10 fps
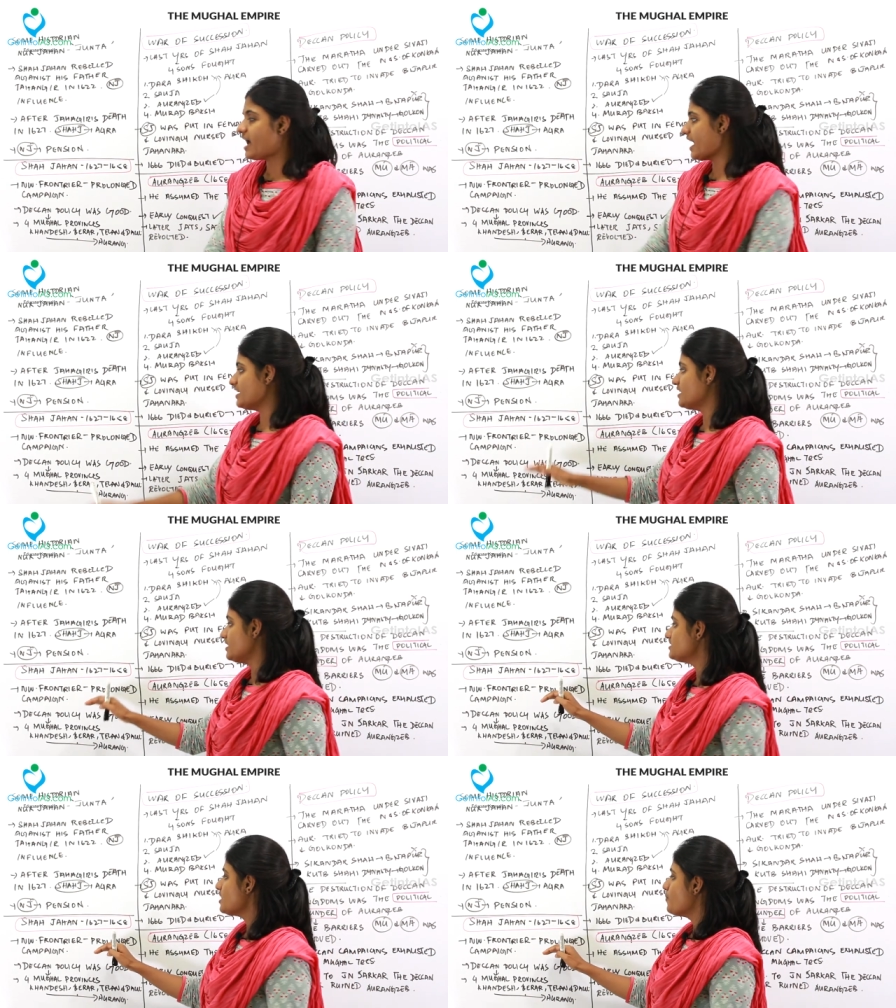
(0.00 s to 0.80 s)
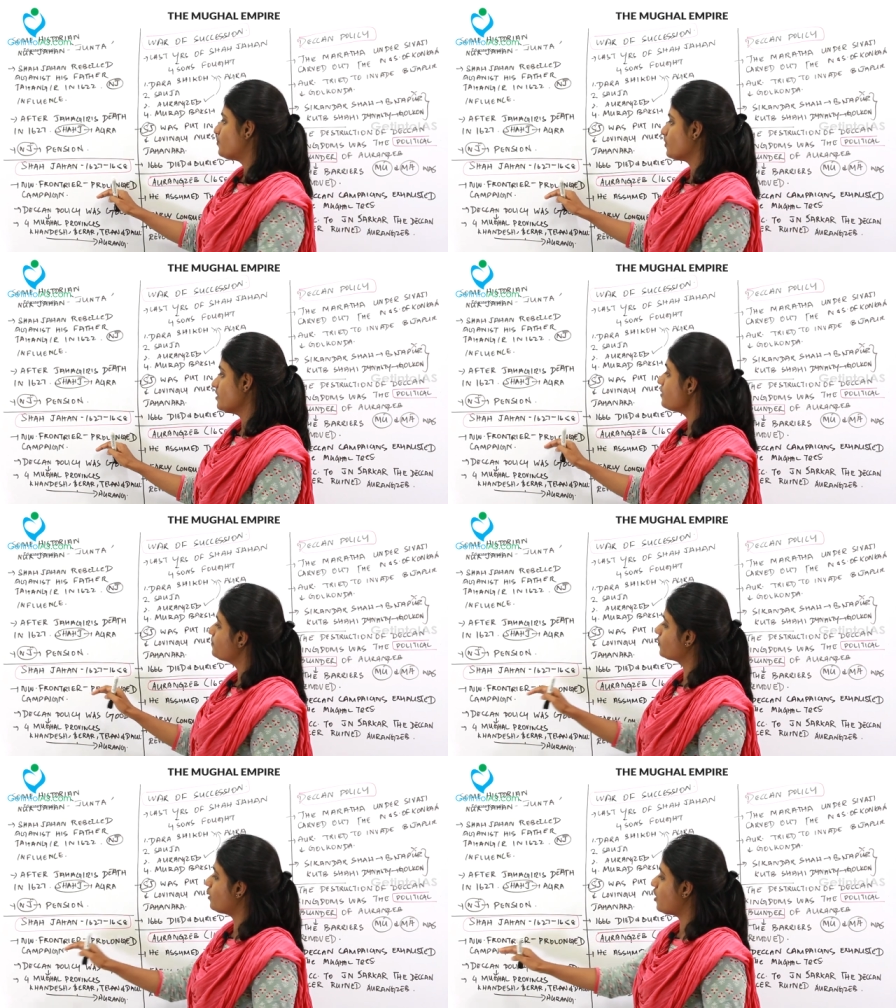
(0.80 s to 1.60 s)
and hence the
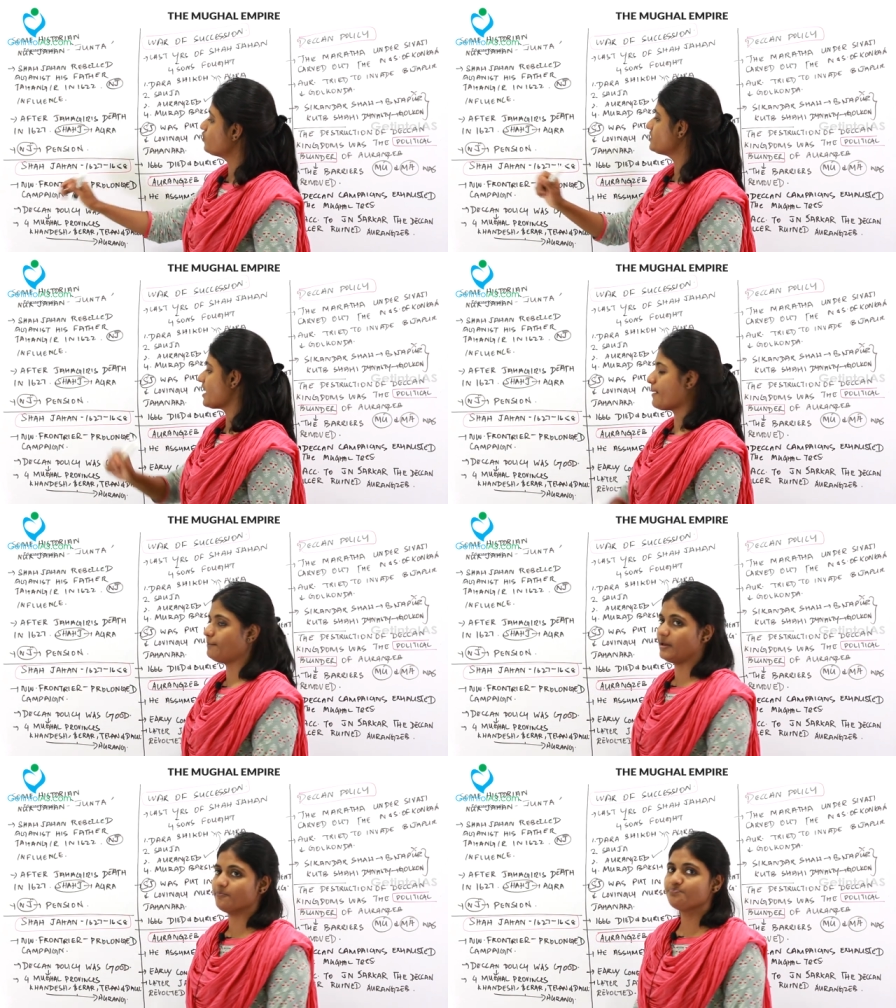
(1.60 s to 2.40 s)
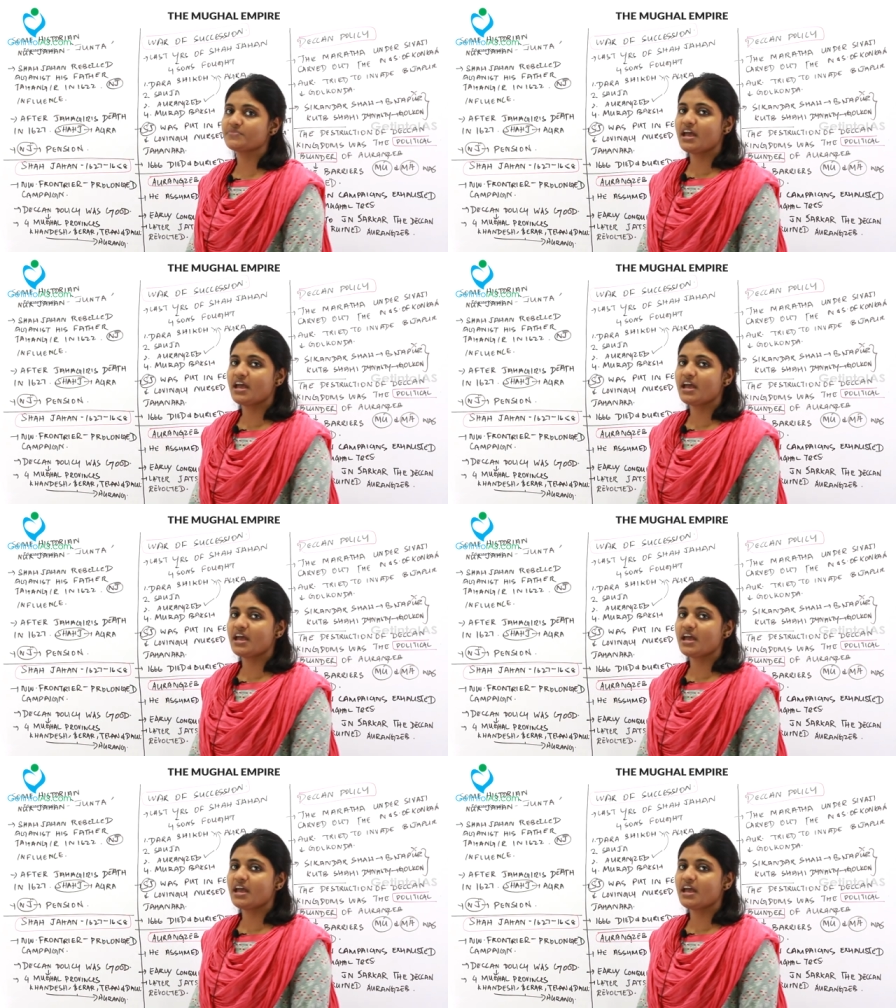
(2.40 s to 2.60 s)
prolonged campaign.